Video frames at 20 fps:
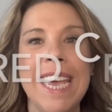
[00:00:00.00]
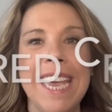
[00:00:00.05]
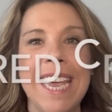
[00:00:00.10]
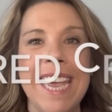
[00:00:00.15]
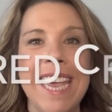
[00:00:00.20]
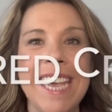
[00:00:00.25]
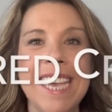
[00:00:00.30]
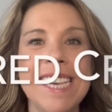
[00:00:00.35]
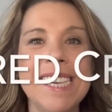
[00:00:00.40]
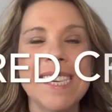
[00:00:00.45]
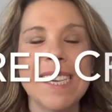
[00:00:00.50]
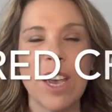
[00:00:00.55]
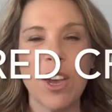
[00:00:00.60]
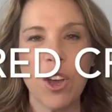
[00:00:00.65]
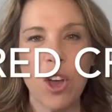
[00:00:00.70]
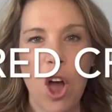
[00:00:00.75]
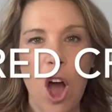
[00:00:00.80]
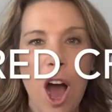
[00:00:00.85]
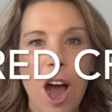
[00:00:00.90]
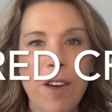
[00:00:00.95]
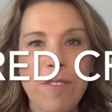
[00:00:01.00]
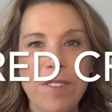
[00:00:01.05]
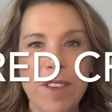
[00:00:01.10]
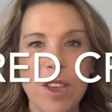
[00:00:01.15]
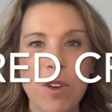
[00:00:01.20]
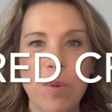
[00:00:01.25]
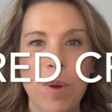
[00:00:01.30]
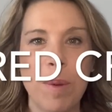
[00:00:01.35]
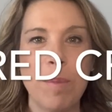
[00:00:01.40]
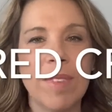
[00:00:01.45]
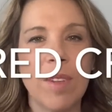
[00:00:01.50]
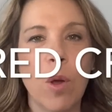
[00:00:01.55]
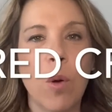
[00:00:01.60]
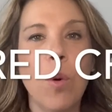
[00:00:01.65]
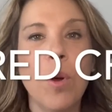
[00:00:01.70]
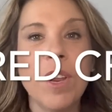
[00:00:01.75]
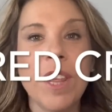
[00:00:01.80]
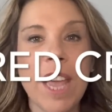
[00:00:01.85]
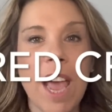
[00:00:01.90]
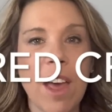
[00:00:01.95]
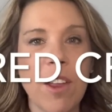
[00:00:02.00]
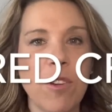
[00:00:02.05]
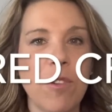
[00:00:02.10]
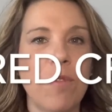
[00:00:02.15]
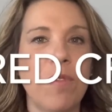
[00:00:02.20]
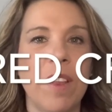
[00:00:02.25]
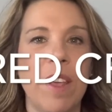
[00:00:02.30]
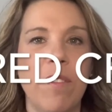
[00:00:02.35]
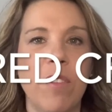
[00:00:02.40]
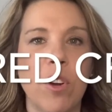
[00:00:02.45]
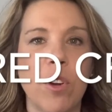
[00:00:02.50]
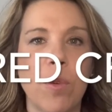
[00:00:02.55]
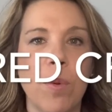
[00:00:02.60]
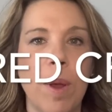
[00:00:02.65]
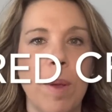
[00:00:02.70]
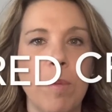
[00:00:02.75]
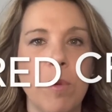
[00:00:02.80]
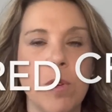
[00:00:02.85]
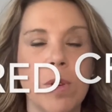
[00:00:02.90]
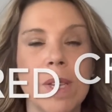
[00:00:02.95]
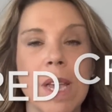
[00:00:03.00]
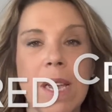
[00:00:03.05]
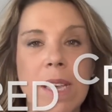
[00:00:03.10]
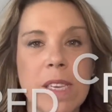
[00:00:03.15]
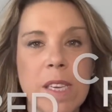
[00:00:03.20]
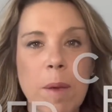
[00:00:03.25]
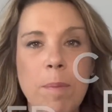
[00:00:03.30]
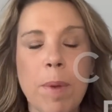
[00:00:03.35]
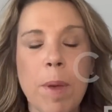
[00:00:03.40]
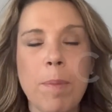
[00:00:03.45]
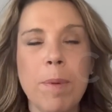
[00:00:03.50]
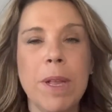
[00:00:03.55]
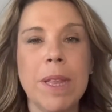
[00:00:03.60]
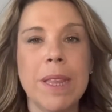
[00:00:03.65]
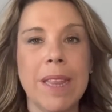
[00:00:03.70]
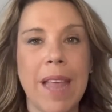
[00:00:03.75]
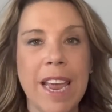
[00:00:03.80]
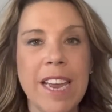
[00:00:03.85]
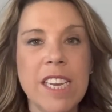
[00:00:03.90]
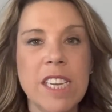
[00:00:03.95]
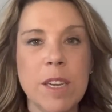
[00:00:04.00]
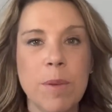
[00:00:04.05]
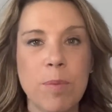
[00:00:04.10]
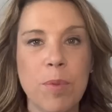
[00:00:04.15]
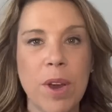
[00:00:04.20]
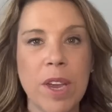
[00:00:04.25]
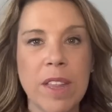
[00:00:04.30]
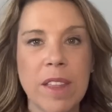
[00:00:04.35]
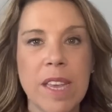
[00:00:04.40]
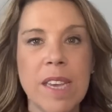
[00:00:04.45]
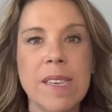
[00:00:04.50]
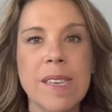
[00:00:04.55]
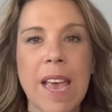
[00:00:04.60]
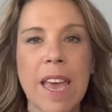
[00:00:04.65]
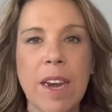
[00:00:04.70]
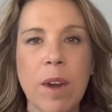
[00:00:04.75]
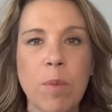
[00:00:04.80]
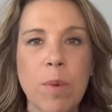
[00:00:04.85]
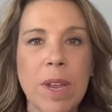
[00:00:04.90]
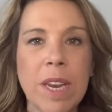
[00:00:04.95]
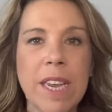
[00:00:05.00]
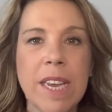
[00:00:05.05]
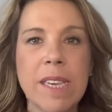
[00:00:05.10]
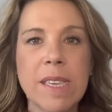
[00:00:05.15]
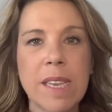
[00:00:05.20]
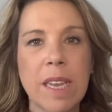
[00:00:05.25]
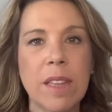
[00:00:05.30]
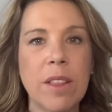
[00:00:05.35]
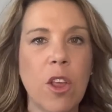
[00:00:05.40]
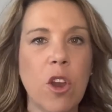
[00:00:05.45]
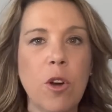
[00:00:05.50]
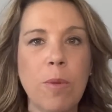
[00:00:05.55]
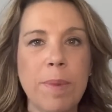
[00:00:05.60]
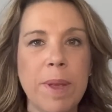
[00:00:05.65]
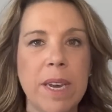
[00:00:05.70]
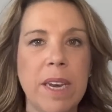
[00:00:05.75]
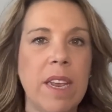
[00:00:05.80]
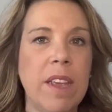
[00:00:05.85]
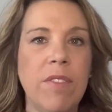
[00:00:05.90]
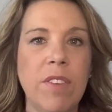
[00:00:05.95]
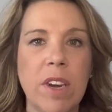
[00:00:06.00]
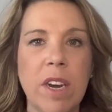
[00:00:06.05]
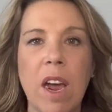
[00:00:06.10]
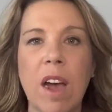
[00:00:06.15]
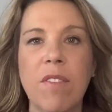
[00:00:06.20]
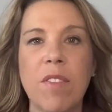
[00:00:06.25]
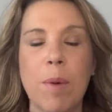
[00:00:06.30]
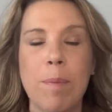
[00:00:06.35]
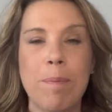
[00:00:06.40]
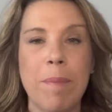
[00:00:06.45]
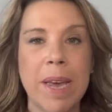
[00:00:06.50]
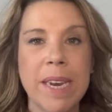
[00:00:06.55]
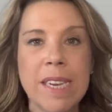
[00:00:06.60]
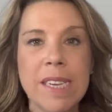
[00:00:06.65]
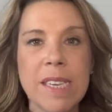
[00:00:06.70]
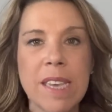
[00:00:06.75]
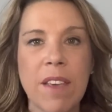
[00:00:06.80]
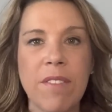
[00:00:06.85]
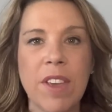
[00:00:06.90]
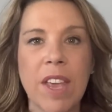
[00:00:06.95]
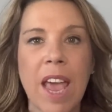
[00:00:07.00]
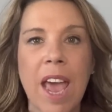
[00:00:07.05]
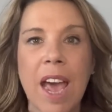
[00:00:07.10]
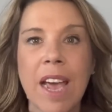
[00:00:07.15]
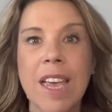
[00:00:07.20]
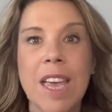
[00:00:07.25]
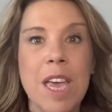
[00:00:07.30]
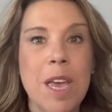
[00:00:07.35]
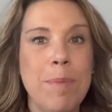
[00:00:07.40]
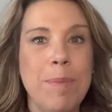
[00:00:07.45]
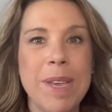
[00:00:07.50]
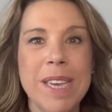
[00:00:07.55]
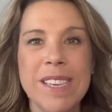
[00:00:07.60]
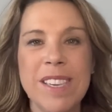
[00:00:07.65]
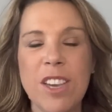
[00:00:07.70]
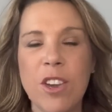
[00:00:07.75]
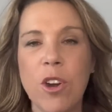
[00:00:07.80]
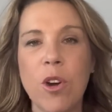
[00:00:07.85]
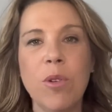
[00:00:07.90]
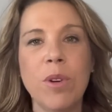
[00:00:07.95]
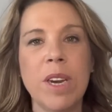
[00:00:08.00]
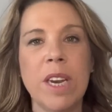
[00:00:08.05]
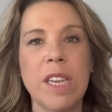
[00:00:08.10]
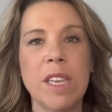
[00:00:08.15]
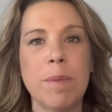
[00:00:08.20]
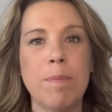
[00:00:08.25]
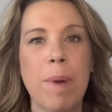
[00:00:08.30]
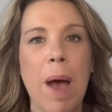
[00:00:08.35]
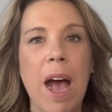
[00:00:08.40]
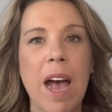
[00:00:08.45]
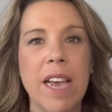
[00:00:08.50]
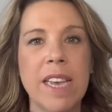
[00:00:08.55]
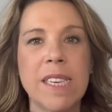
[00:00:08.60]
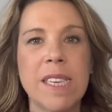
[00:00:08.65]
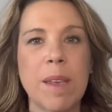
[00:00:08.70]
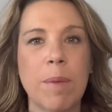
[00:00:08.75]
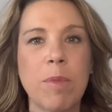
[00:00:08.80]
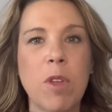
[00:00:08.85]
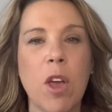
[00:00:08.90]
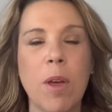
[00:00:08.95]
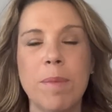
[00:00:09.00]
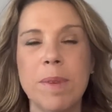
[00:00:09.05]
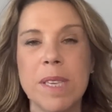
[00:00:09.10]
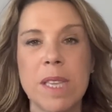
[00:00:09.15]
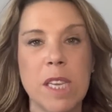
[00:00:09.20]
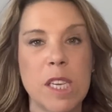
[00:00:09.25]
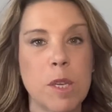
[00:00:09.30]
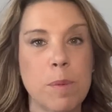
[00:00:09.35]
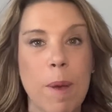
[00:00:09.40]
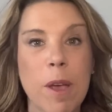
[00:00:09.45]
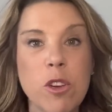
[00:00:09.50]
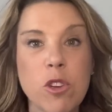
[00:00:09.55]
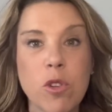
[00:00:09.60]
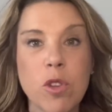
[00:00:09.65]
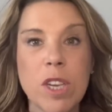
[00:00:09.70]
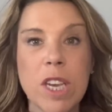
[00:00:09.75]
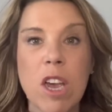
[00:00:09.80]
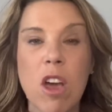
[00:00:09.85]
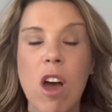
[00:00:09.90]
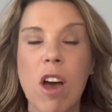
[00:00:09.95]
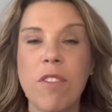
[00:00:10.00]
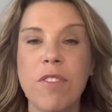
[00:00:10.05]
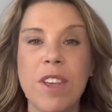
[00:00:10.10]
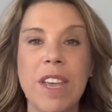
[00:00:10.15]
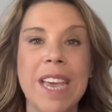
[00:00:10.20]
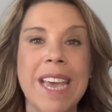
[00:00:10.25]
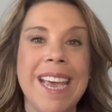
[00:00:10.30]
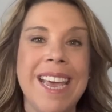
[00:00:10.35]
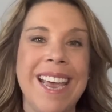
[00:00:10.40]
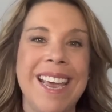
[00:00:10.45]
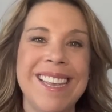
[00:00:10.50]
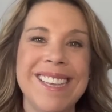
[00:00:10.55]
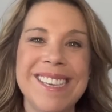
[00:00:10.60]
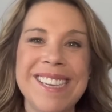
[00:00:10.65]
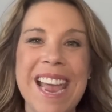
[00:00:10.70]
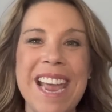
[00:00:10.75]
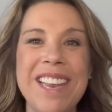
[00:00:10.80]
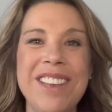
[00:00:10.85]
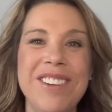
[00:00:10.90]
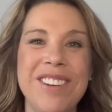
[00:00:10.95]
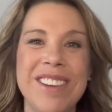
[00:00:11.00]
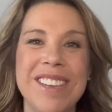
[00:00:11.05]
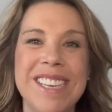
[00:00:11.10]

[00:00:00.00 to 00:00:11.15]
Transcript: is coffee creamers or the other flavored creamers. Some people like to bring these, and it really is a little bit even of a money-saving hack because you don't need to buy sometimes the specialty coffee. Instead, you can